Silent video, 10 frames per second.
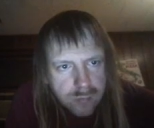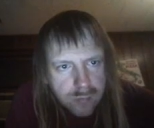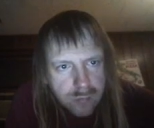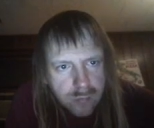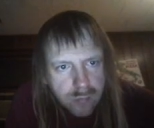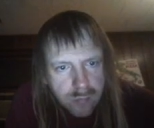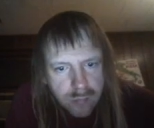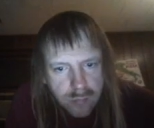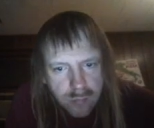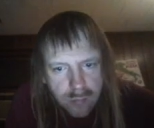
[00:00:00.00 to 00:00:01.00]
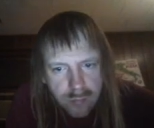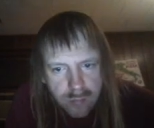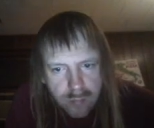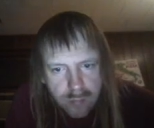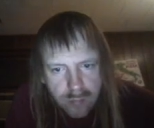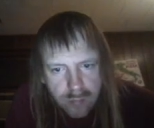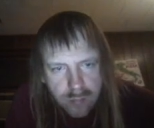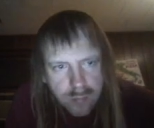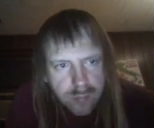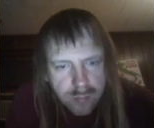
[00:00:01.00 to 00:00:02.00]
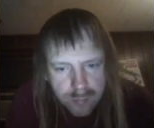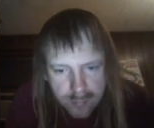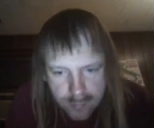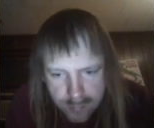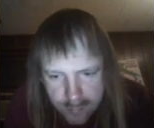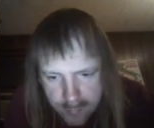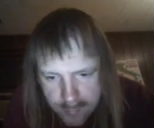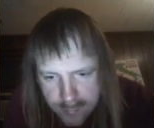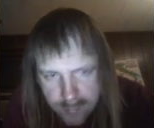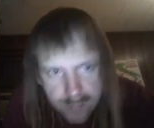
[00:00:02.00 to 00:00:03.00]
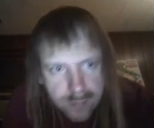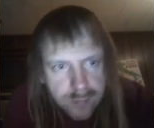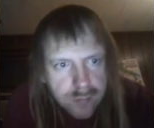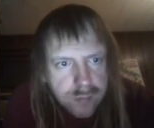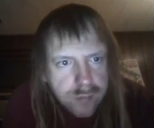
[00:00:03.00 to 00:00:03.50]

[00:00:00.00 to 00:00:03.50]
Nobody speaks.